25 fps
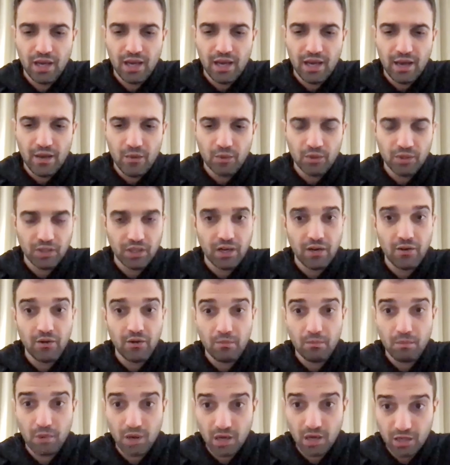uh, what the
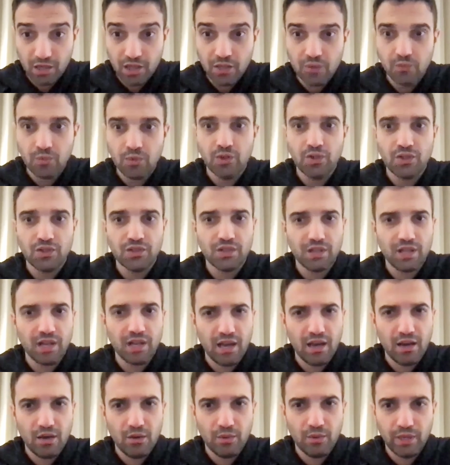current market was and
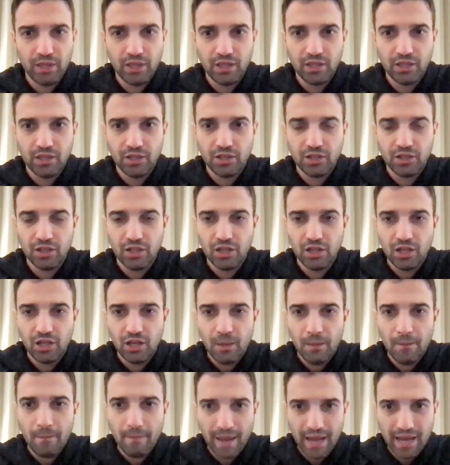how we can
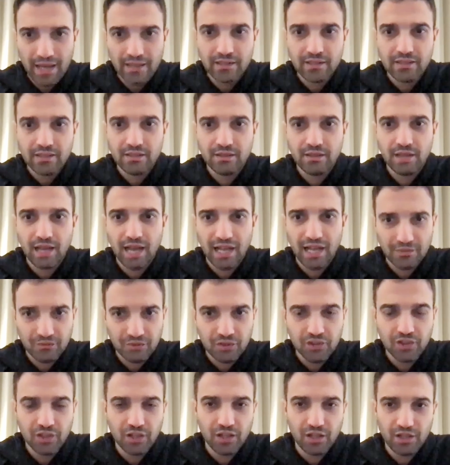best
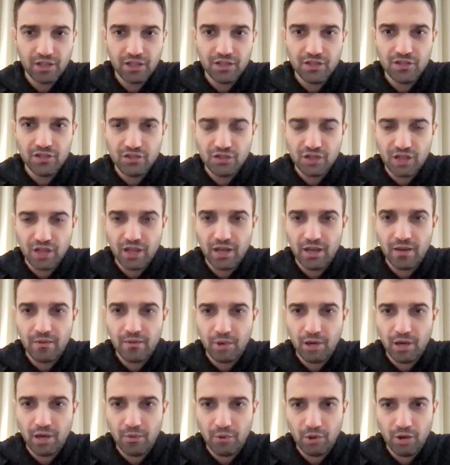advertise uh,
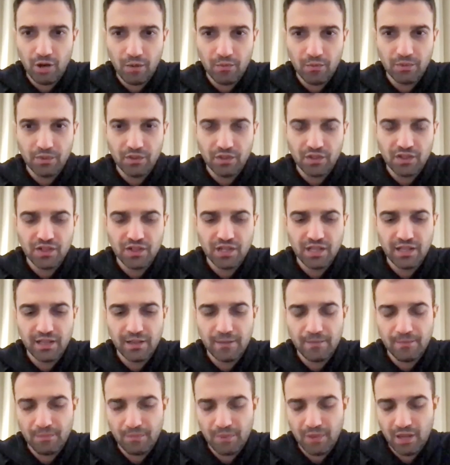my apartment to sell it.
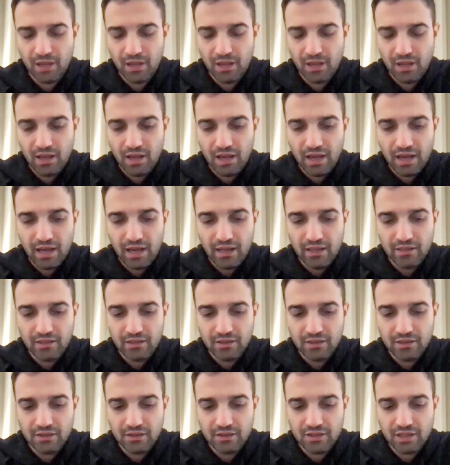
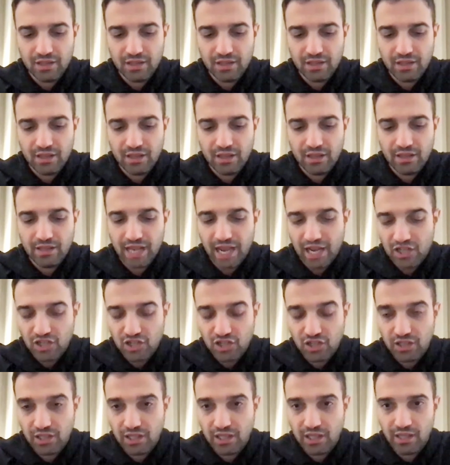And is
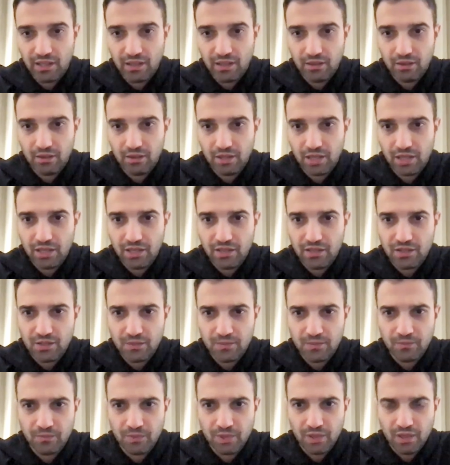actually his
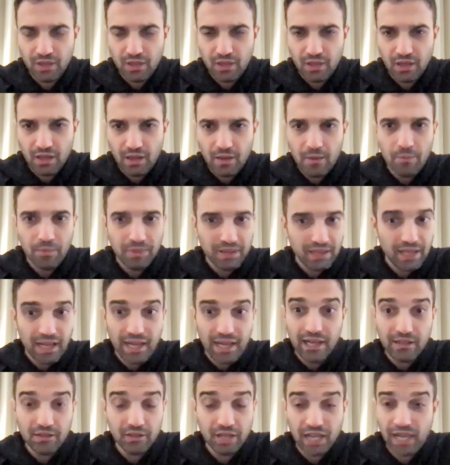uh,
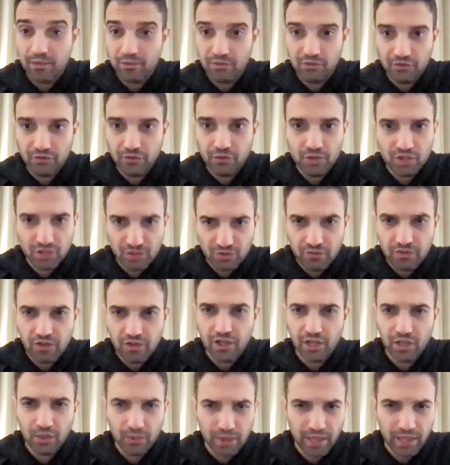plan came to fruition
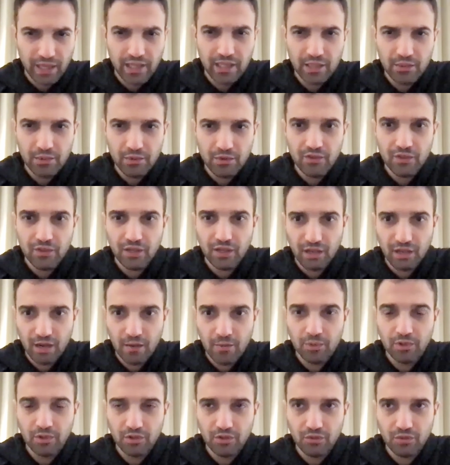very quickly within a
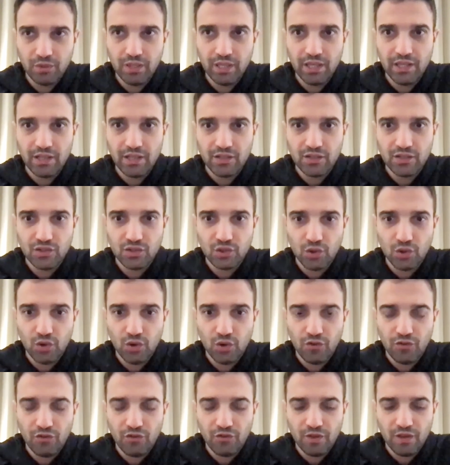couple of weeks
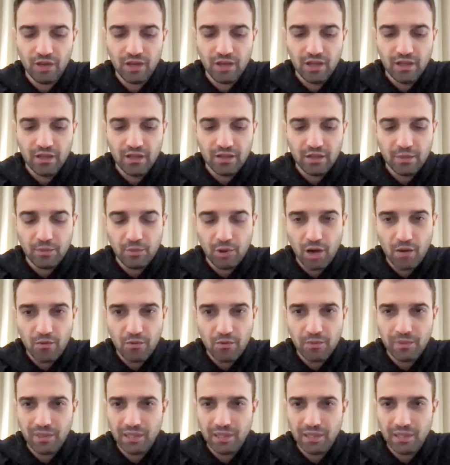of the apartment